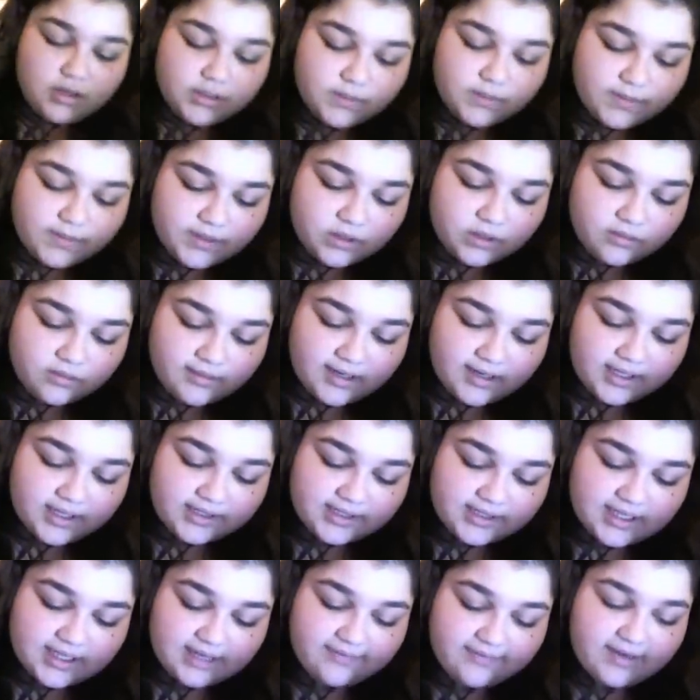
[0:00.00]
blue, but
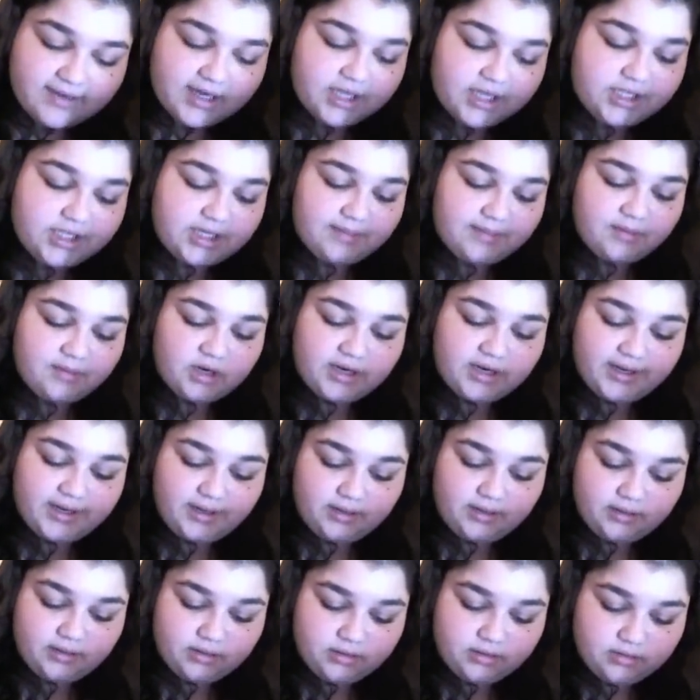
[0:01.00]
it's like very shimmery.
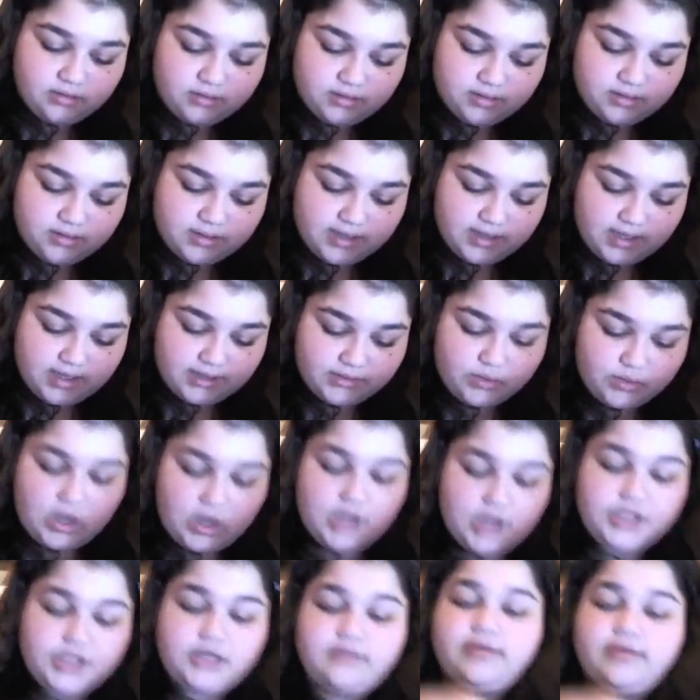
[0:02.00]
I'll
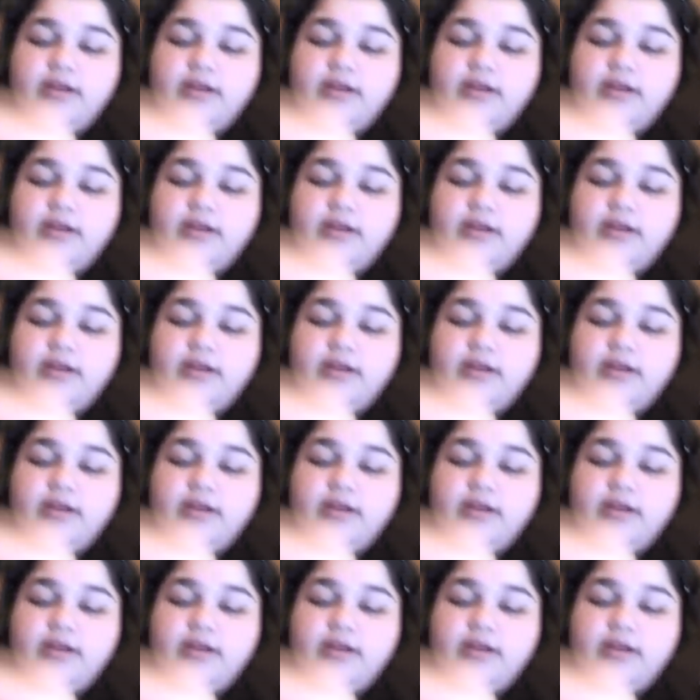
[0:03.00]
swatch it